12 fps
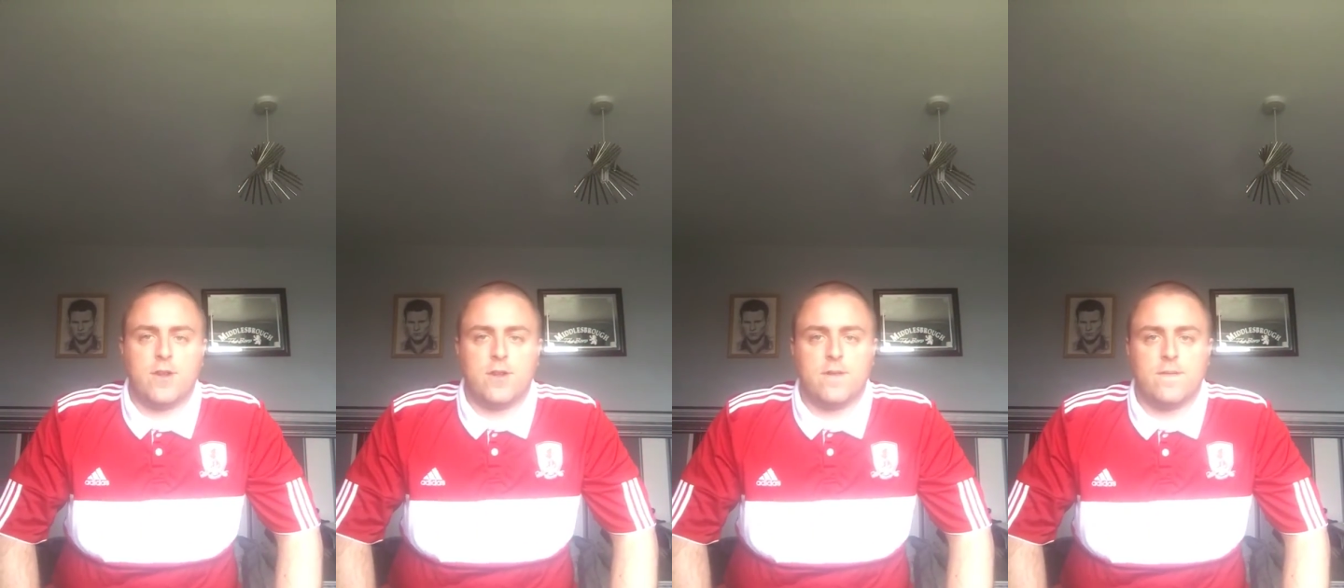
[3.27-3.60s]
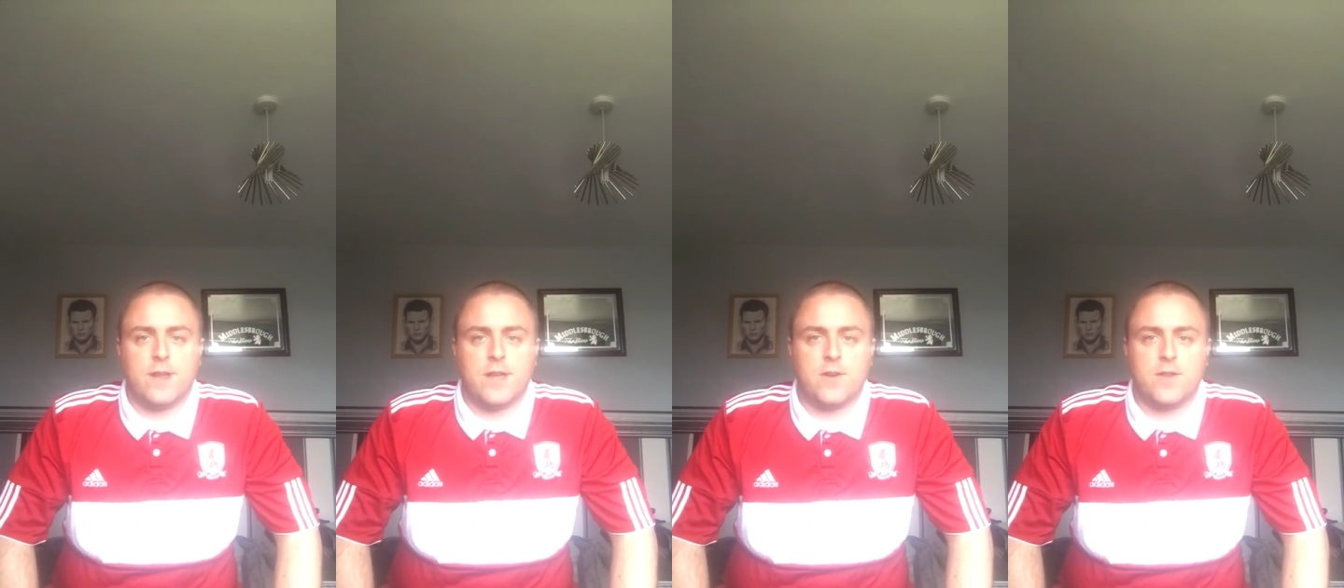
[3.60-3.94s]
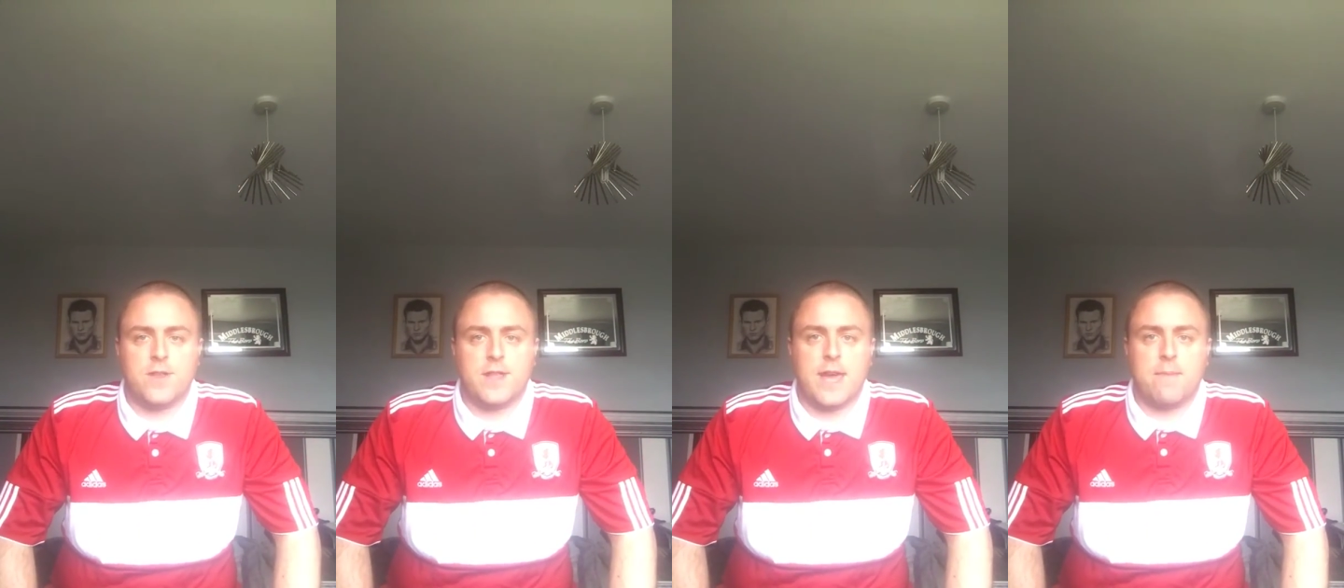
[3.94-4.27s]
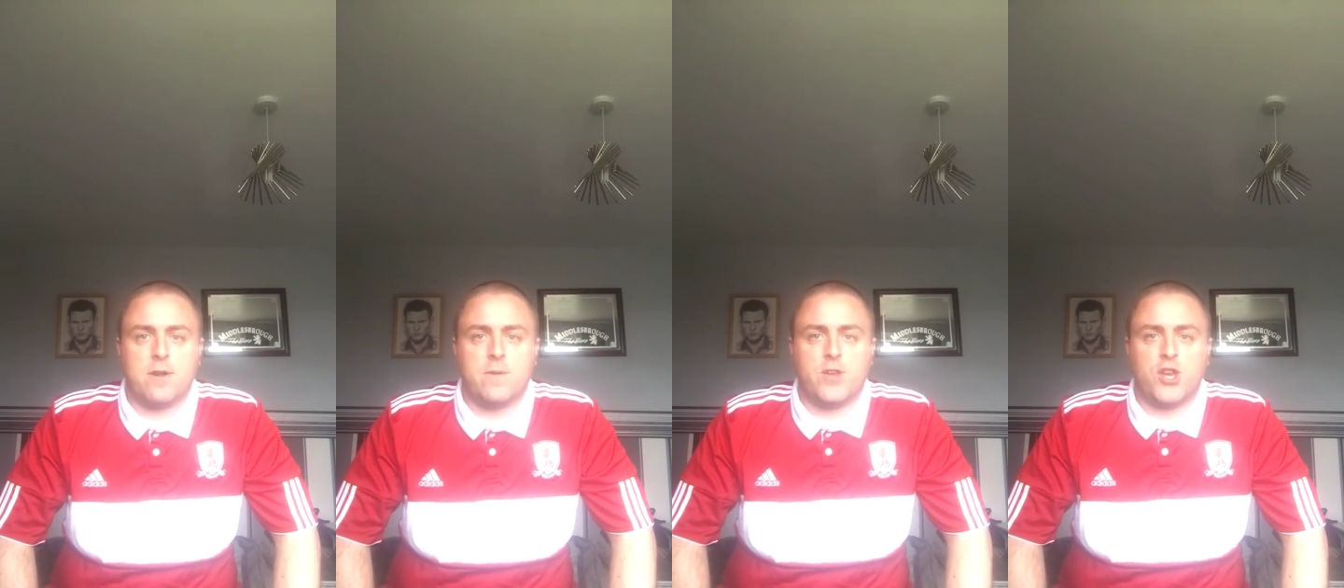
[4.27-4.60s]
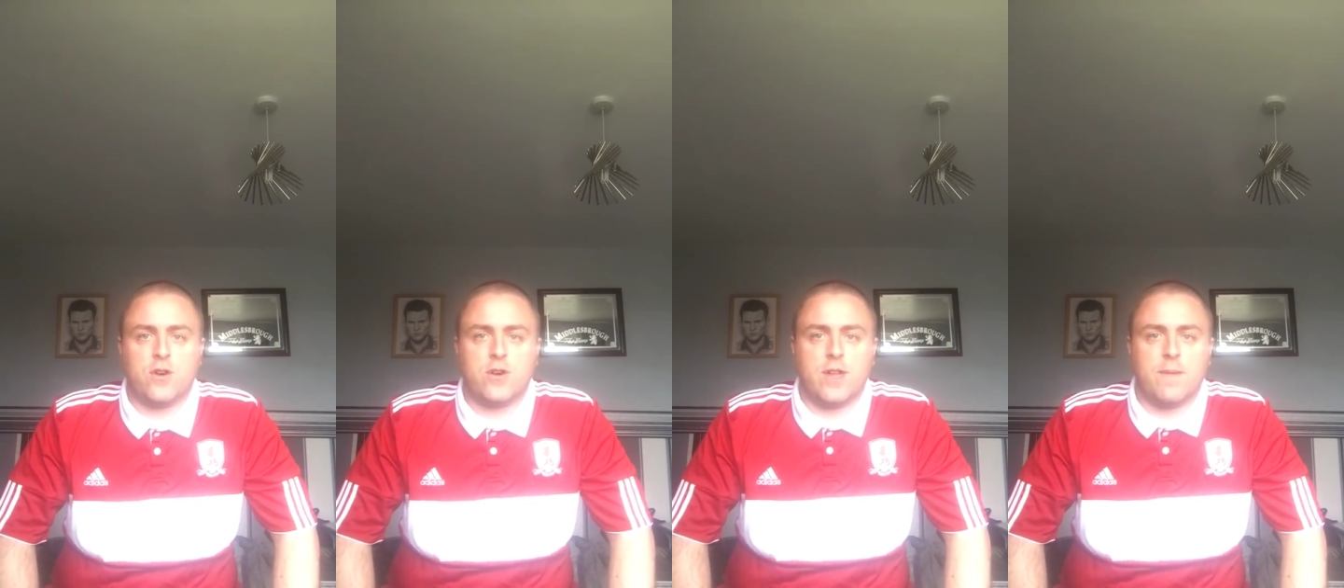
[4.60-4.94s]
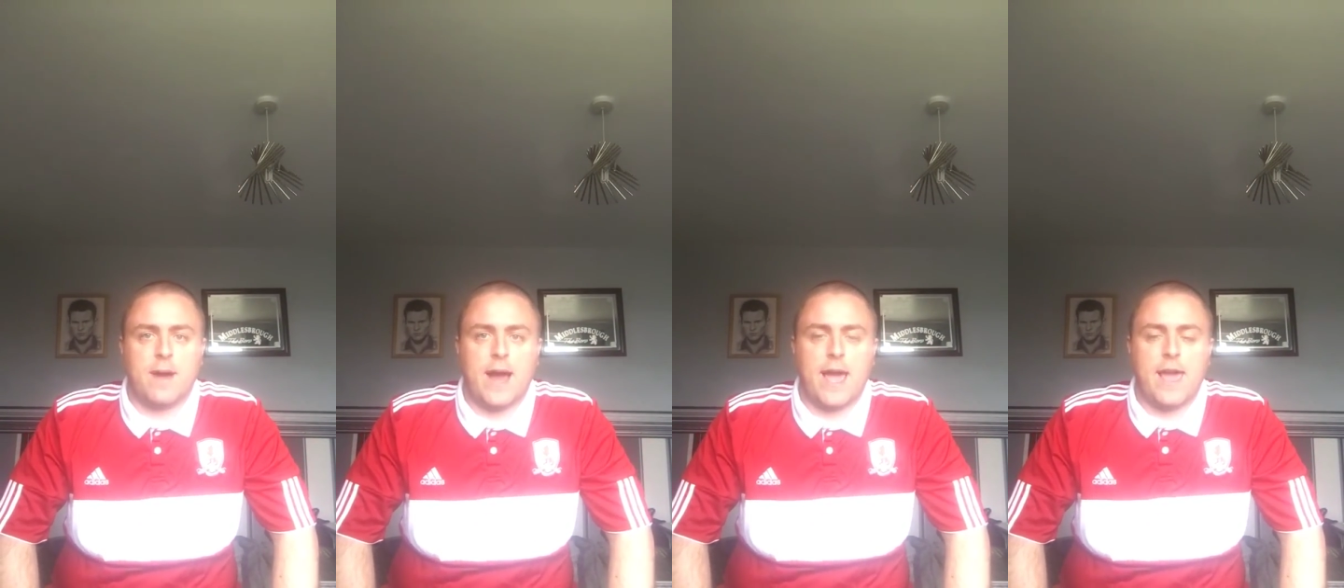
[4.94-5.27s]
another video. Today I'm going to be showing
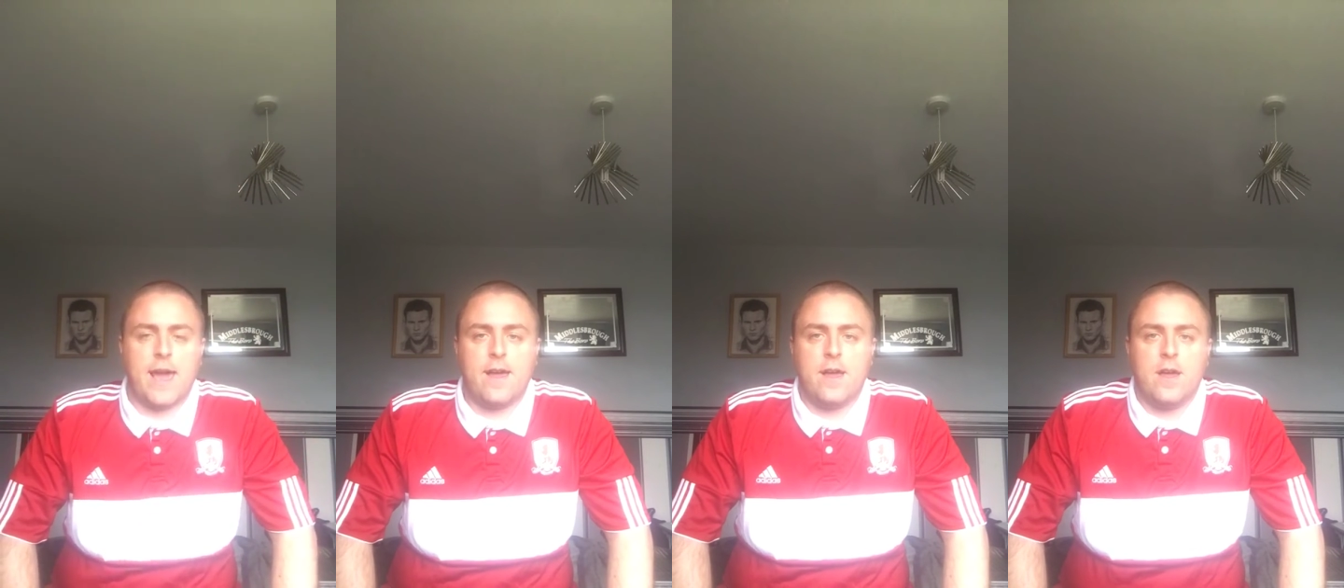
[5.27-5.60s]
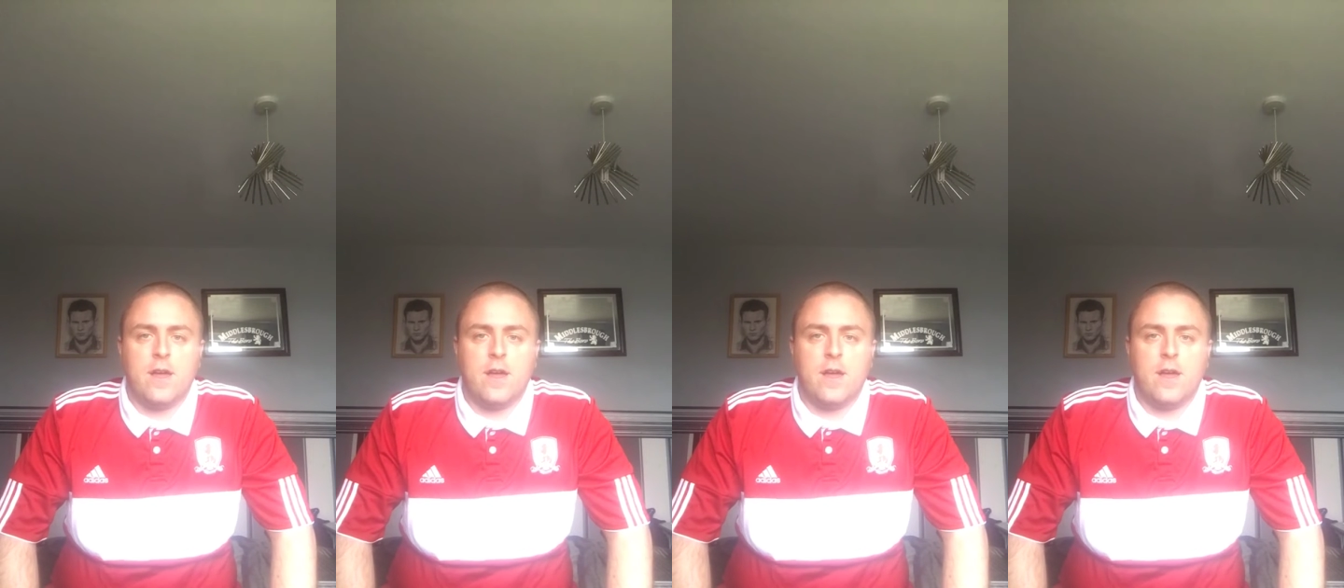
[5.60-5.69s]
you my uh,